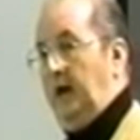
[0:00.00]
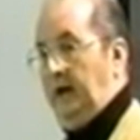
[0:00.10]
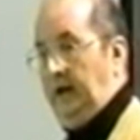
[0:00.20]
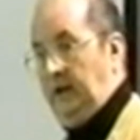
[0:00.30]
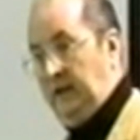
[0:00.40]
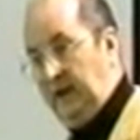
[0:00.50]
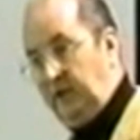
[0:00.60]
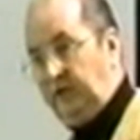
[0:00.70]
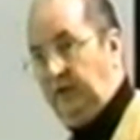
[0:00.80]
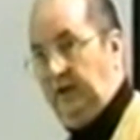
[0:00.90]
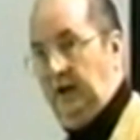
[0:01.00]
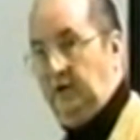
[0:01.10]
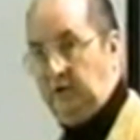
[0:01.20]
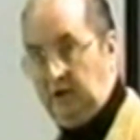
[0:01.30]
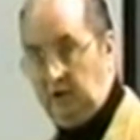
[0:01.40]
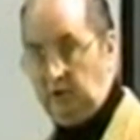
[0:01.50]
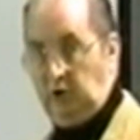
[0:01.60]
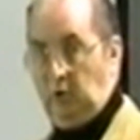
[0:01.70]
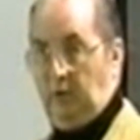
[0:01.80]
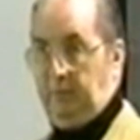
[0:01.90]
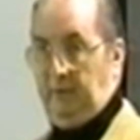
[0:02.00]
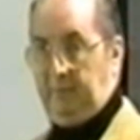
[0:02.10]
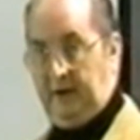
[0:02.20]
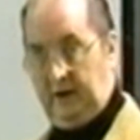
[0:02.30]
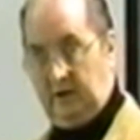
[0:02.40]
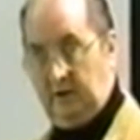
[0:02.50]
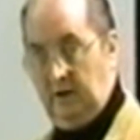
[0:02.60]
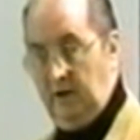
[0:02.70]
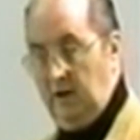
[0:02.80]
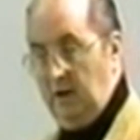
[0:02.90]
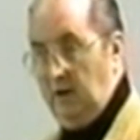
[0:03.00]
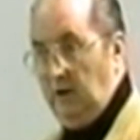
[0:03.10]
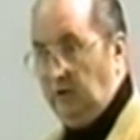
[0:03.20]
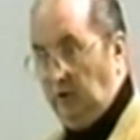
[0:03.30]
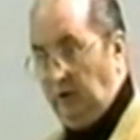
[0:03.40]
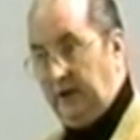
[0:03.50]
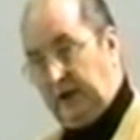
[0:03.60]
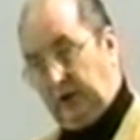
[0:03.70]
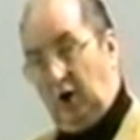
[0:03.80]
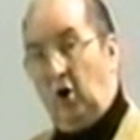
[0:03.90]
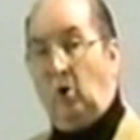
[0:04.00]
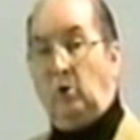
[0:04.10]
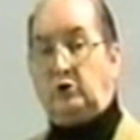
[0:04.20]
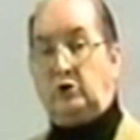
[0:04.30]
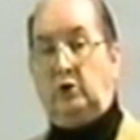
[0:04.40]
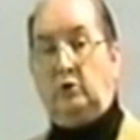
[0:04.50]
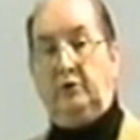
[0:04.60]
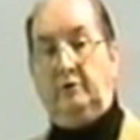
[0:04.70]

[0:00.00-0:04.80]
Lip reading: And unless and until you are prepared to look at the whole truth,